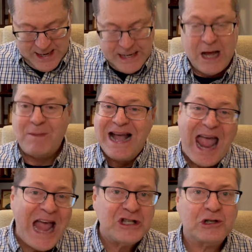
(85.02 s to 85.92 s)
Now, my
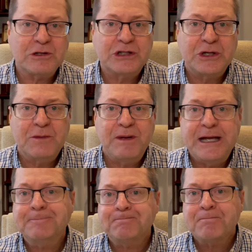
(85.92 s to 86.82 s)
answer is going to
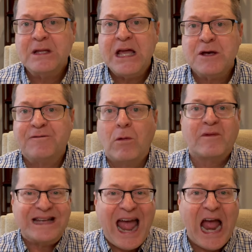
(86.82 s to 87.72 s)
be in the form of
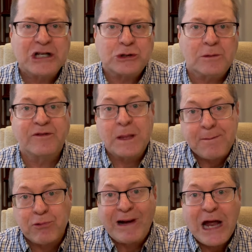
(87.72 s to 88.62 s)
an excerpt from the
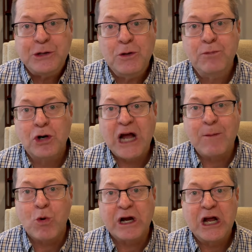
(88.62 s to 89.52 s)
brand new book
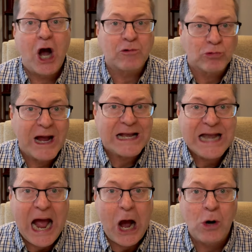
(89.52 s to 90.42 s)
I'm working on right
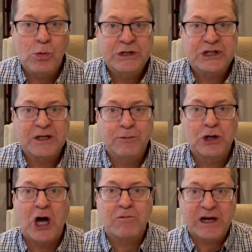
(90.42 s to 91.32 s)
now, which is a
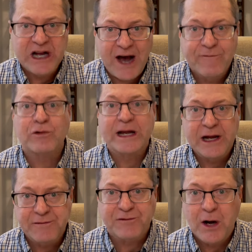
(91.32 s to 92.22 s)
book on
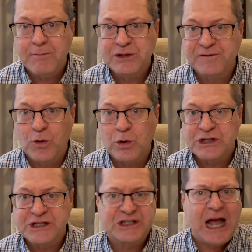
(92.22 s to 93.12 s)
recovering from divorce.
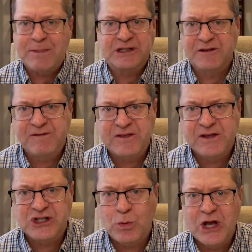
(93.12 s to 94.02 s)
It just happens to fit
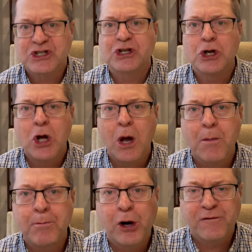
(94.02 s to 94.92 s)
this question
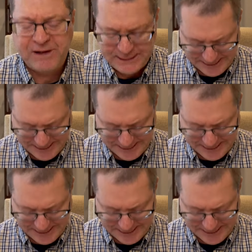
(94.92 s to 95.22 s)
perfectly.